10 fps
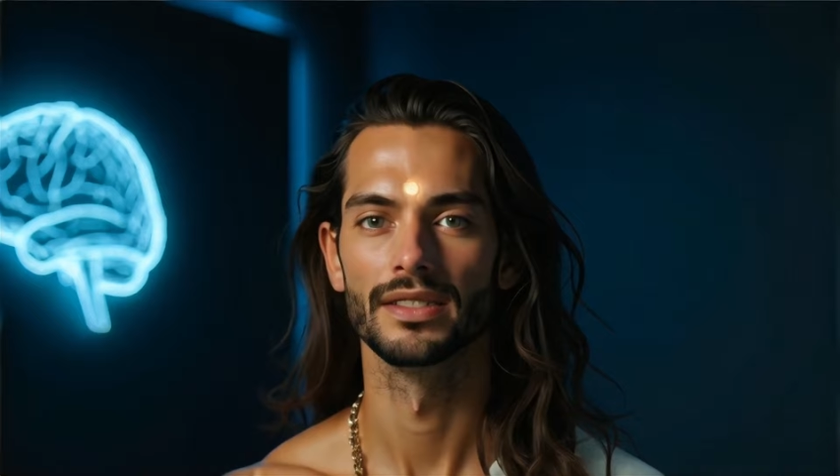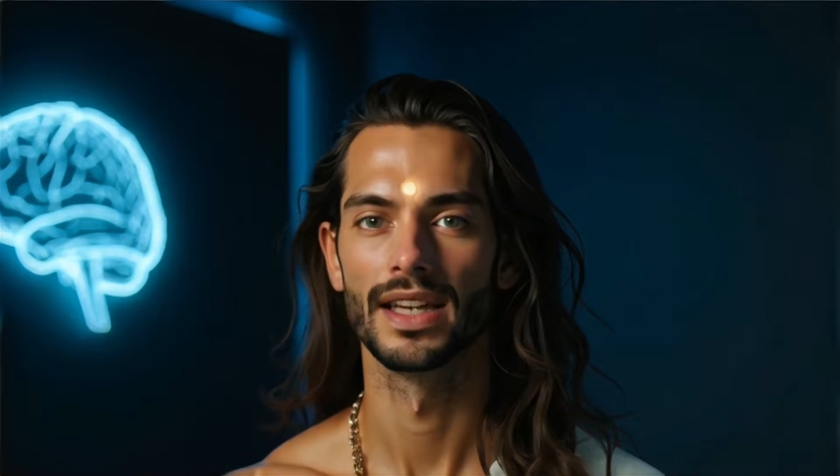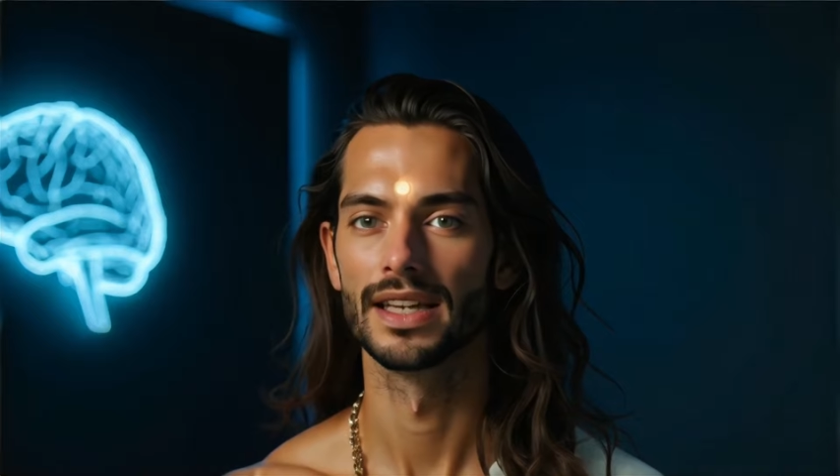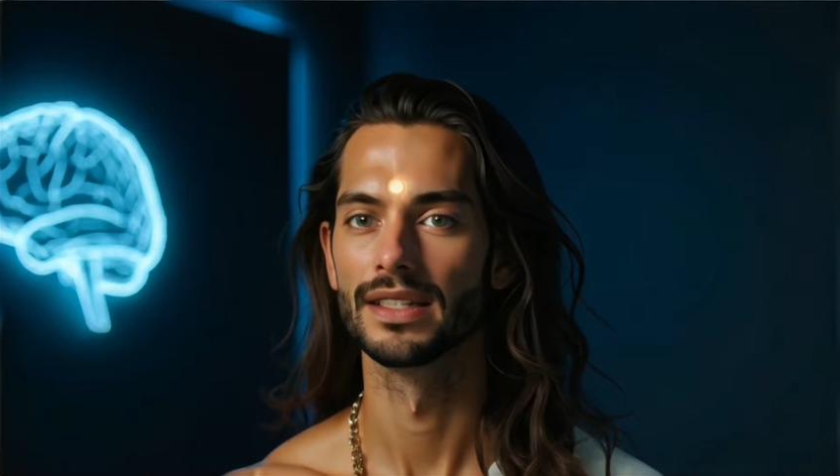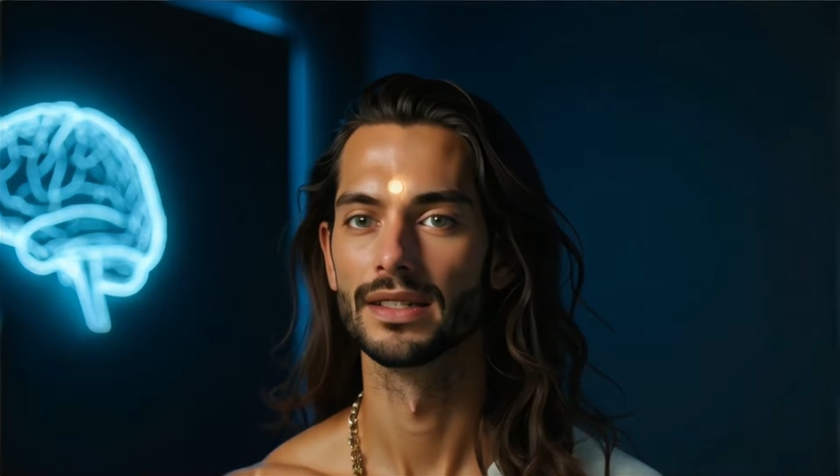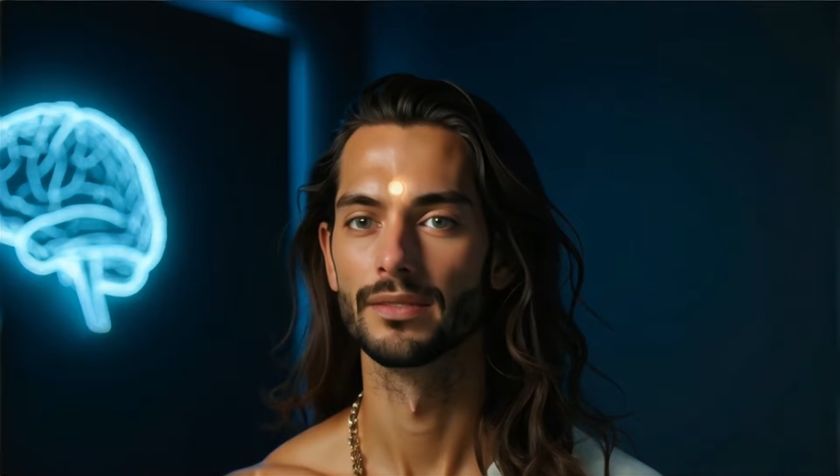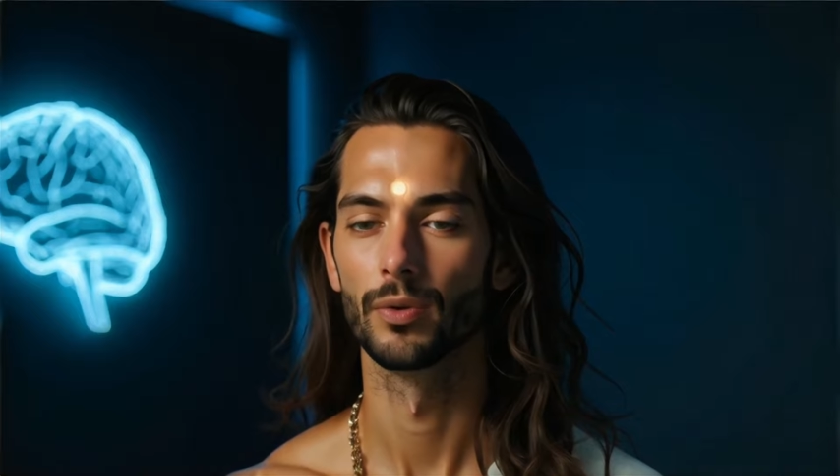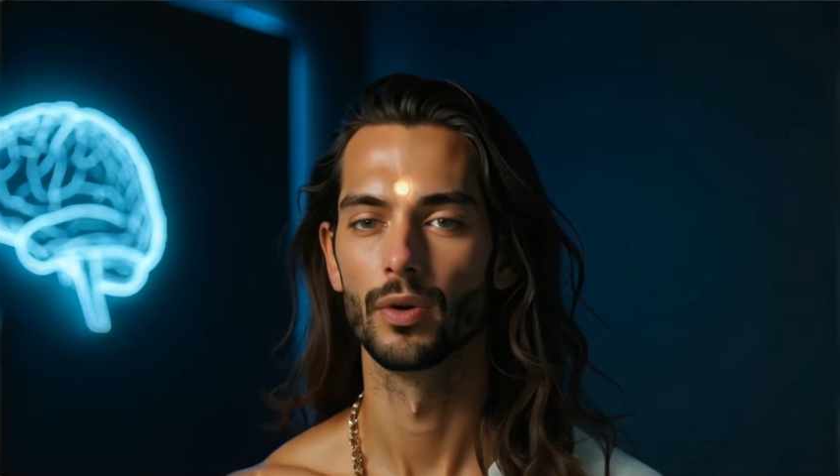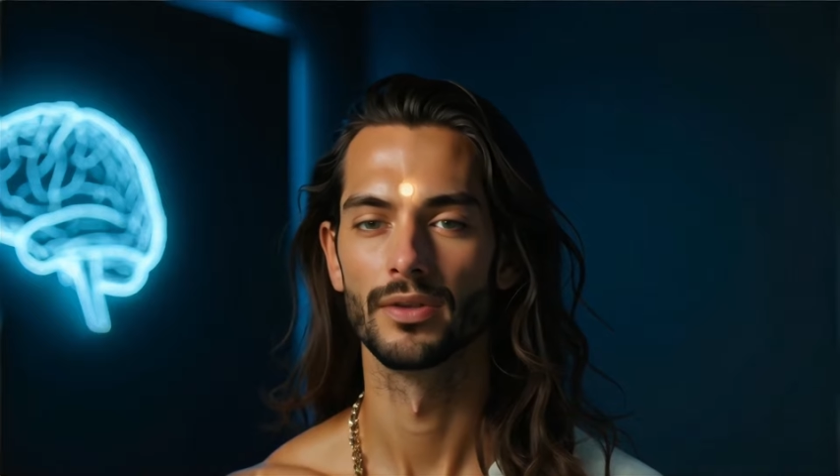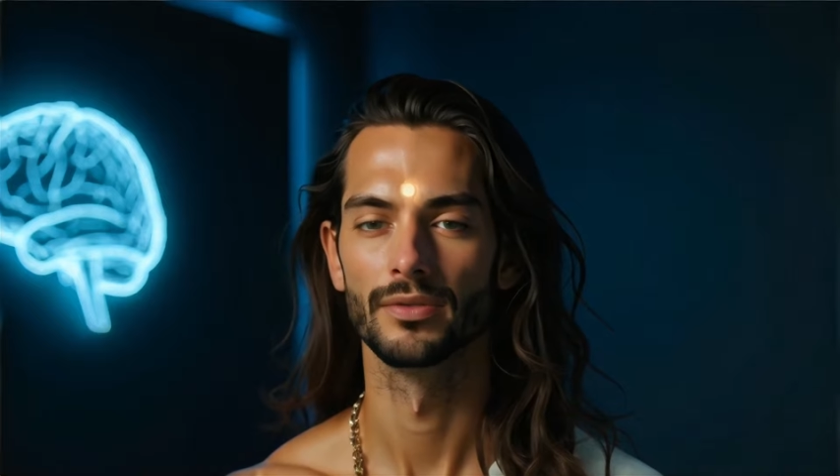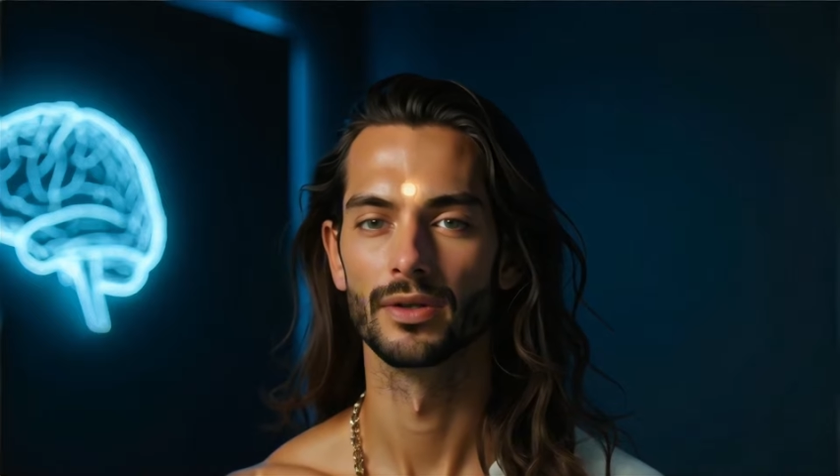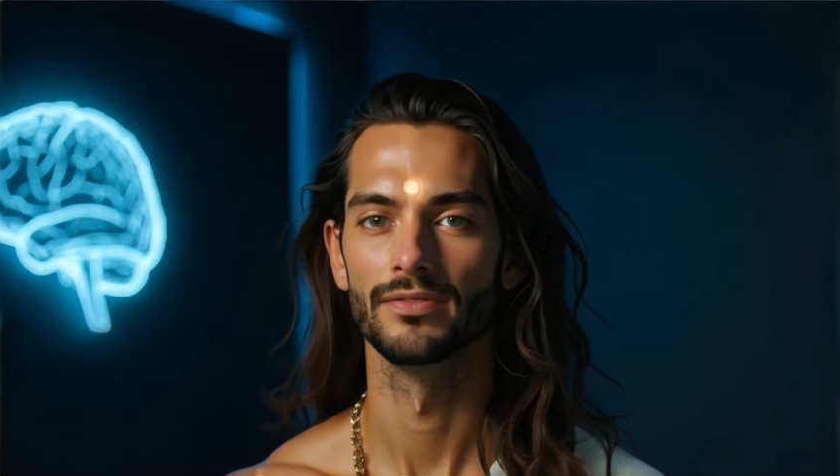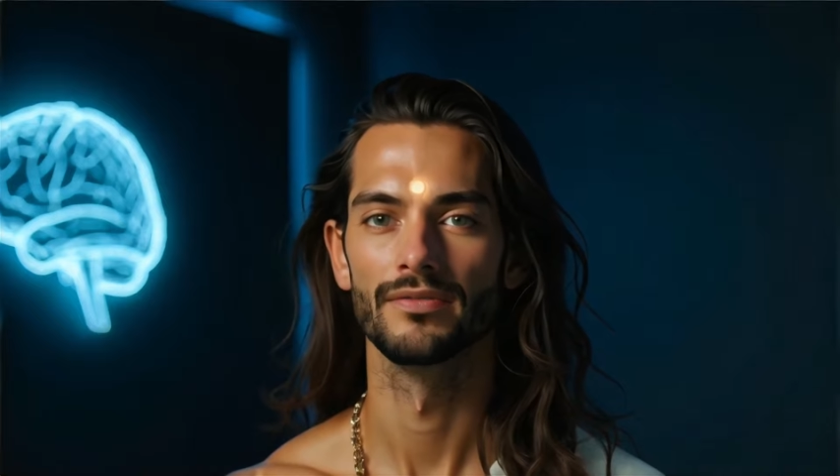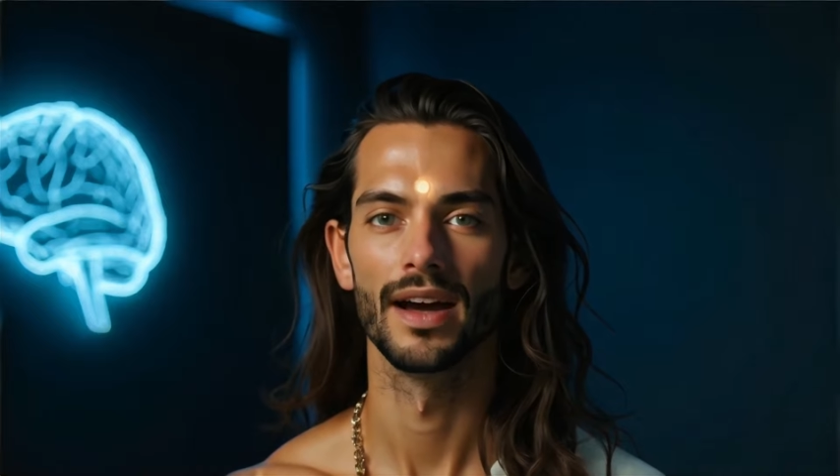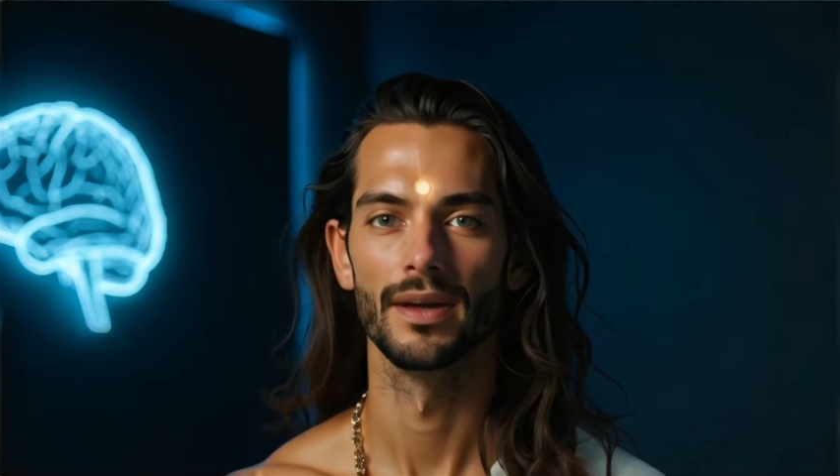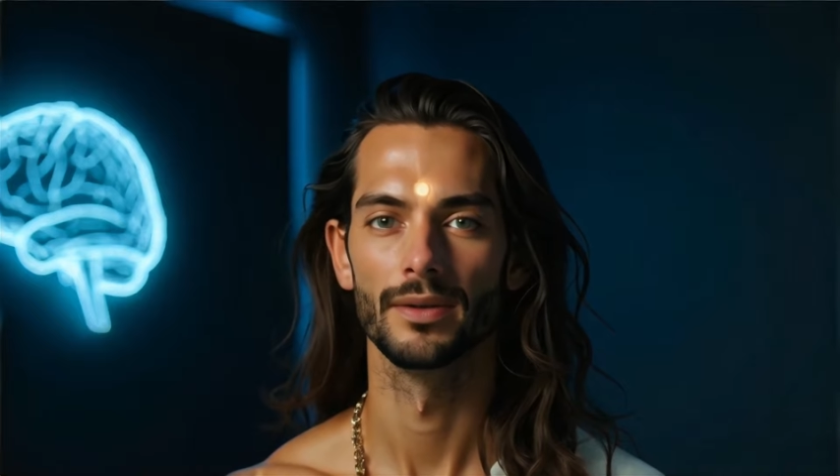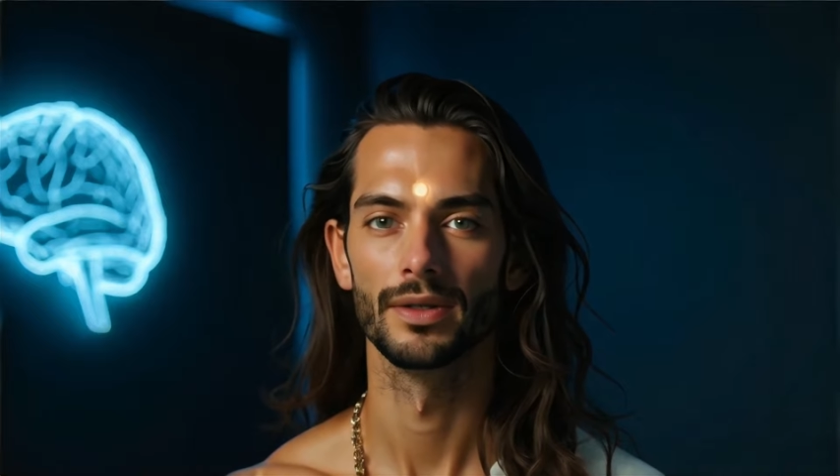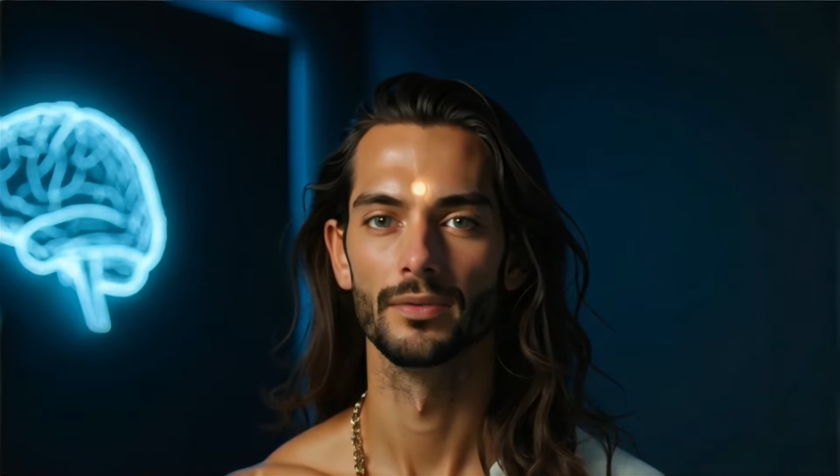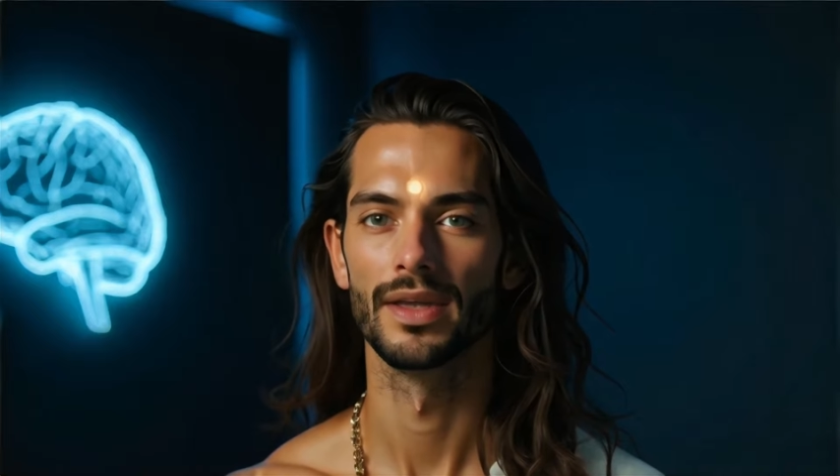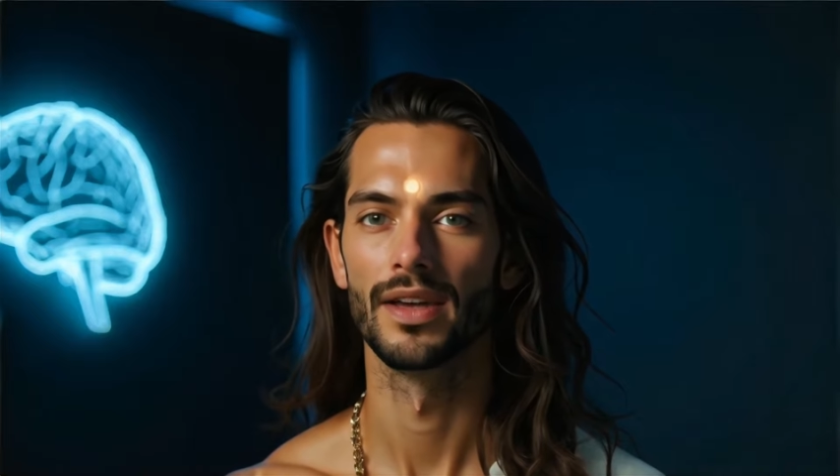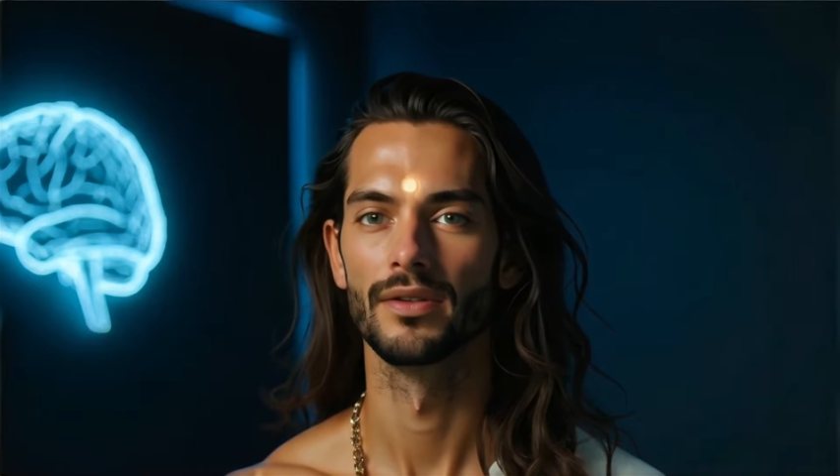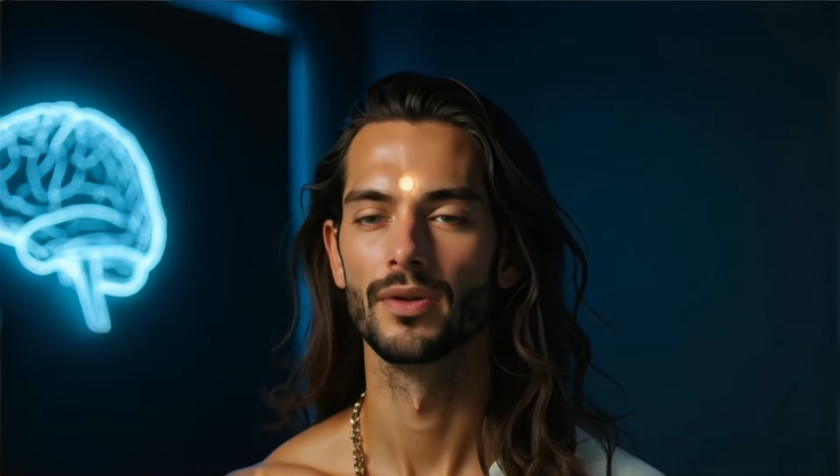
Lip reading: taking in more of your environment without